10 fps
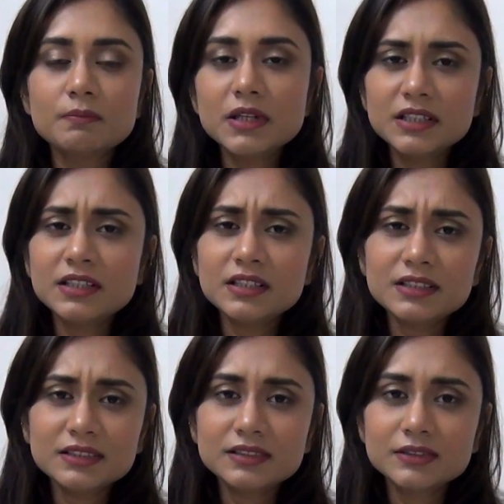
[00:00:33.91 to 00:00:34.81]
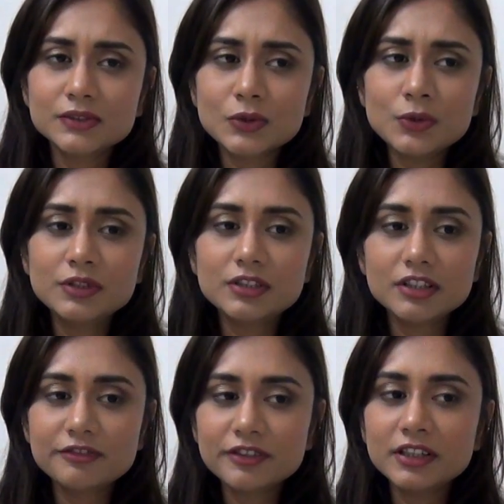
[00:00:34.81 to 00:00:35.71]
material is so
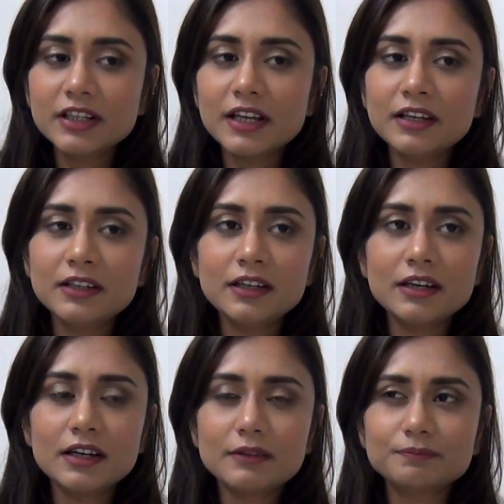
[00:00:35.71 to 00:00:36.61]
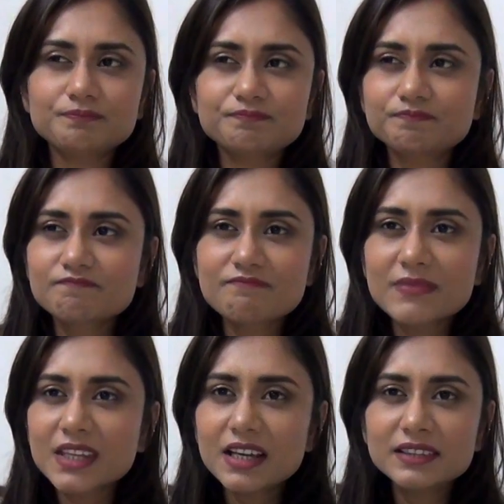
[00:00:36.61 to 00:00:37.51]
different, and
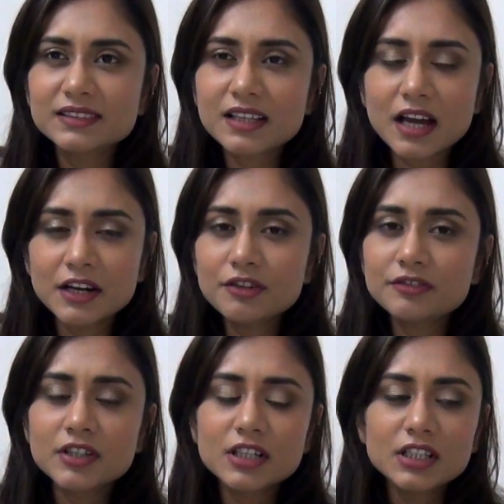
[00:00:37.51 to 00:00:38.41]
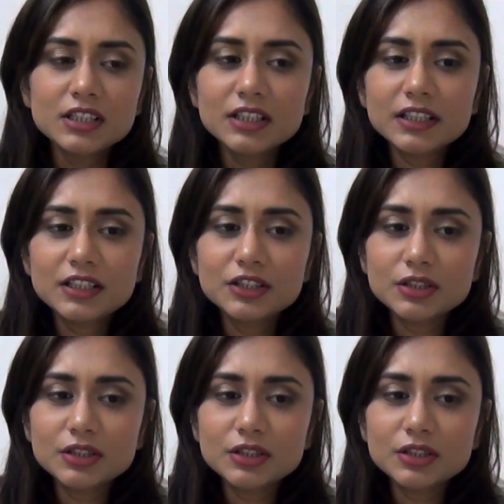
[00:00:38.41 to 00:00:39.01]
it's kind of like,